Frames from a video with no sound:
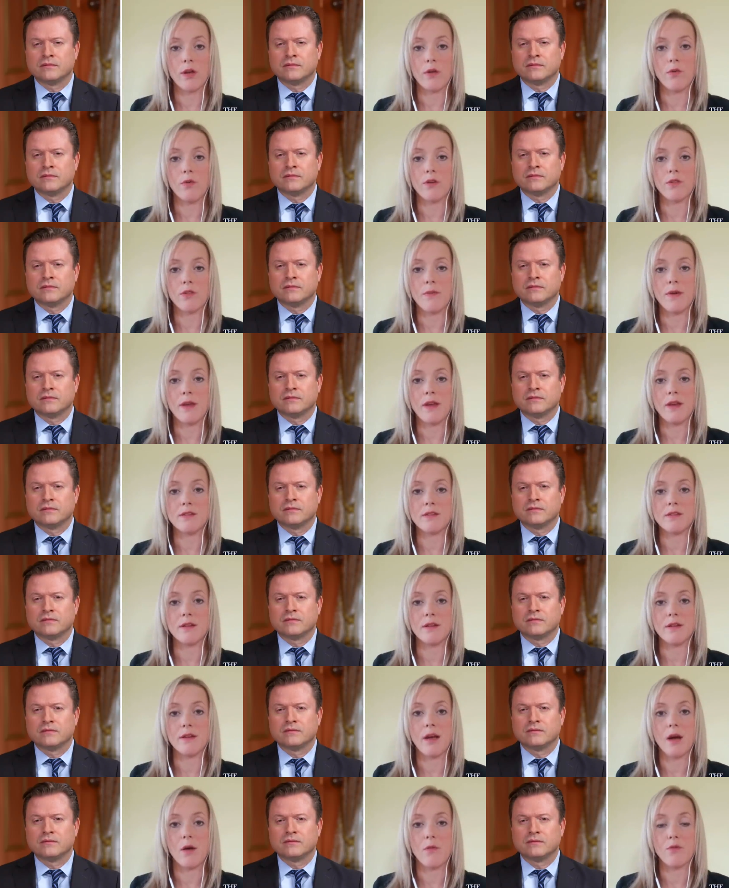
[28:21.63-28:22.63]
Speaker 1: working with me
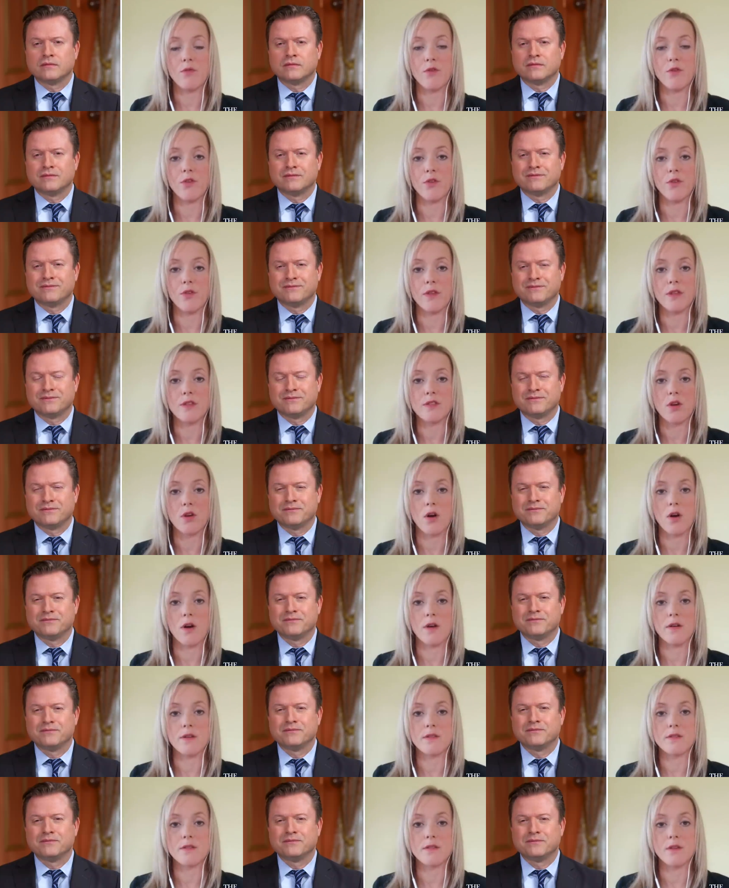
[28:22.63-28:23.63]
to help further this
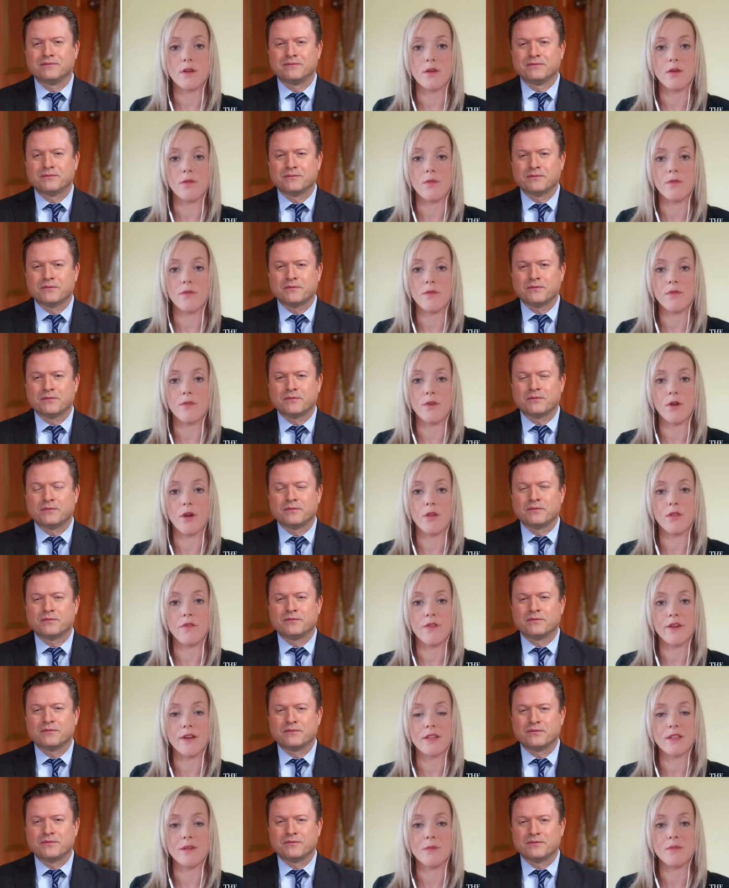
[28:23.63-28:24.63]
cause. So for all the
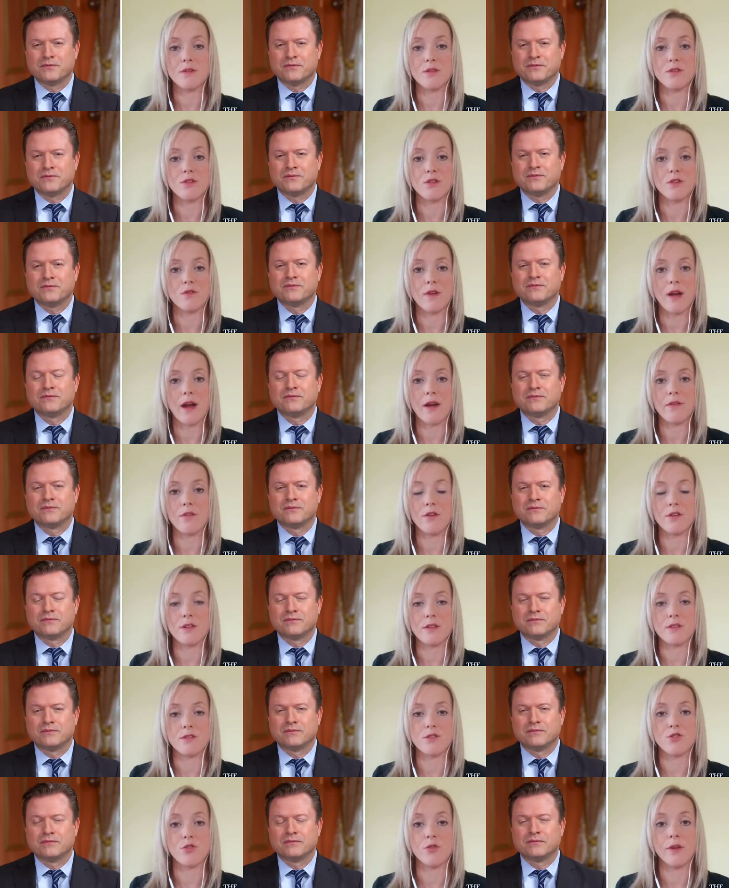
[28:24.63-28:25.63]
victims and
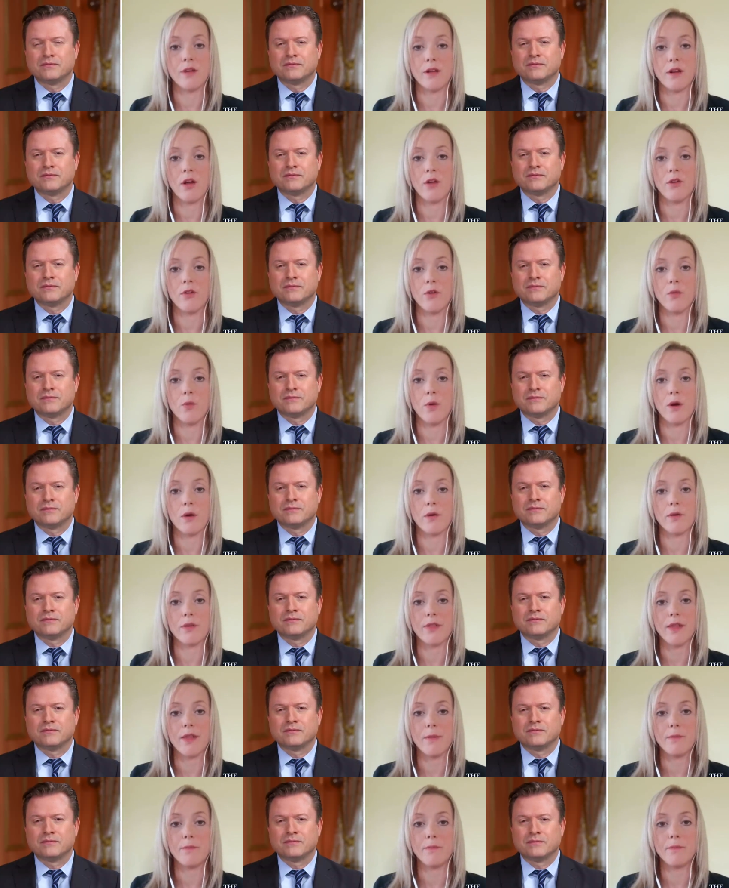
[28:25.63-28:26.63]
survivors, it's truly an honor to work
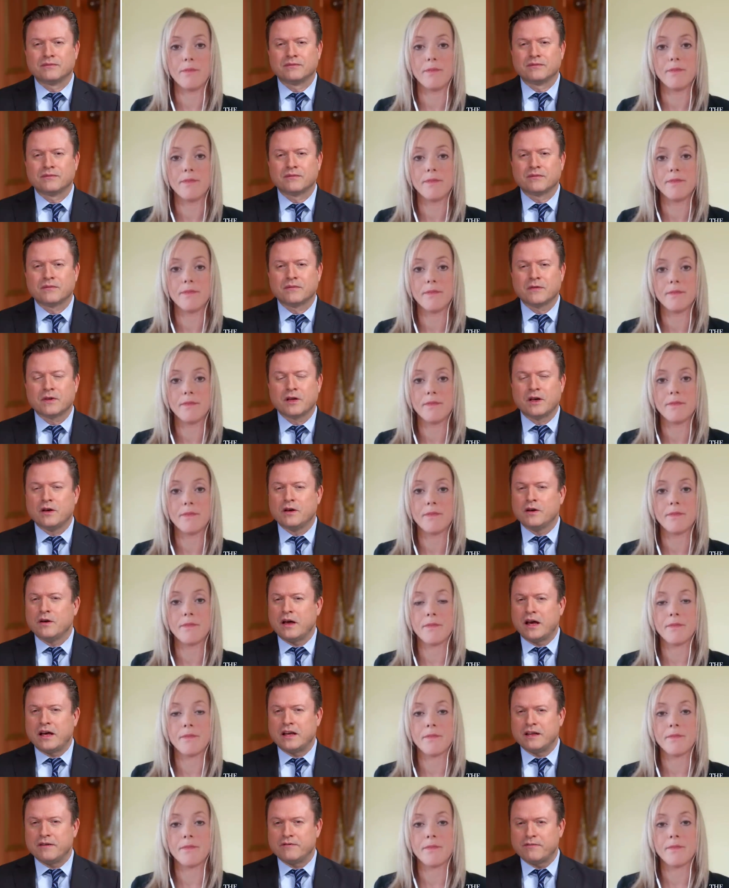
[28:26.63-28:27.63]
with them.
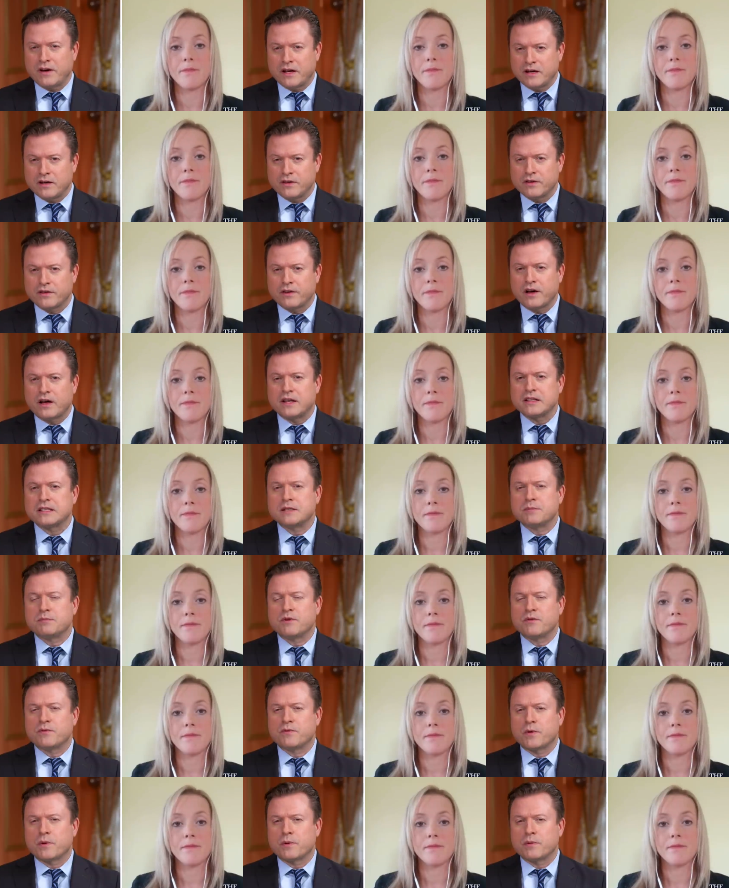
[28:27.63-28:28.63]
Speaker 2: Any final thoughts
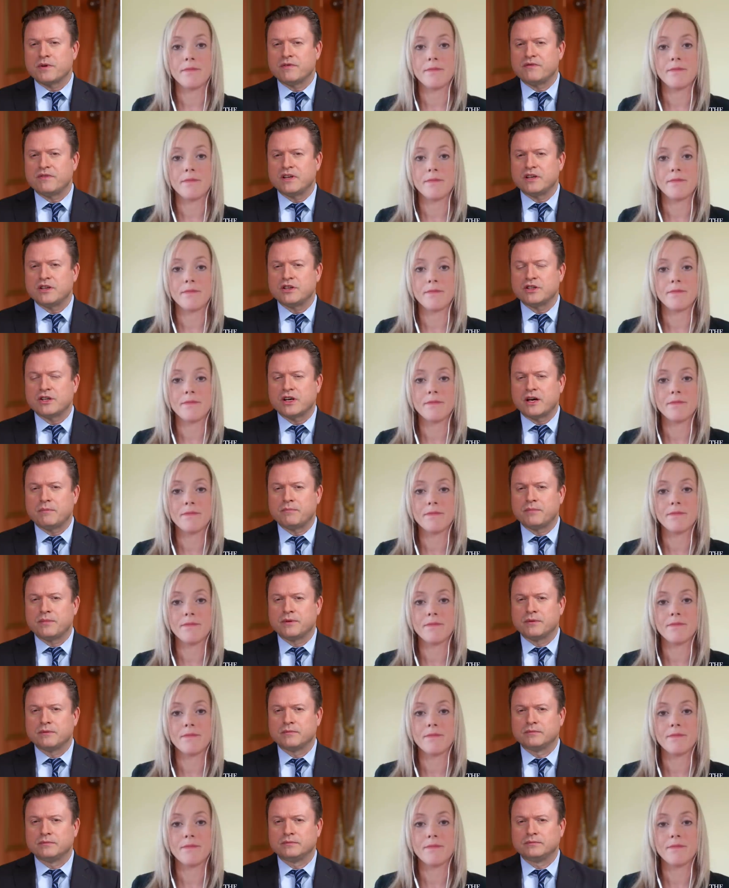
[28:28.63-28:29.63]
before we finish
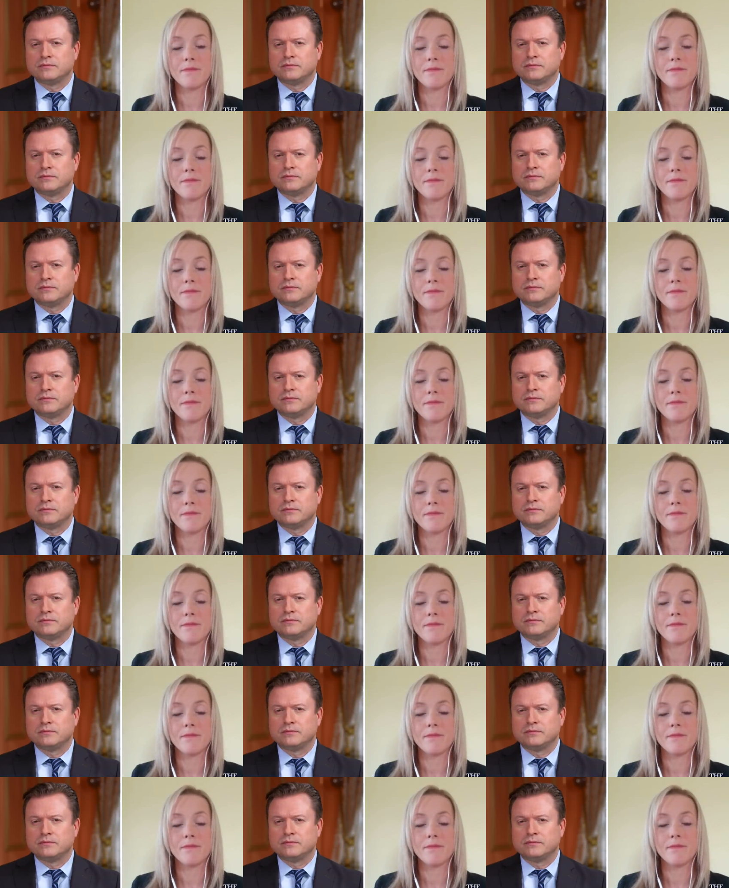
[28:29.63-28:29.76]
up?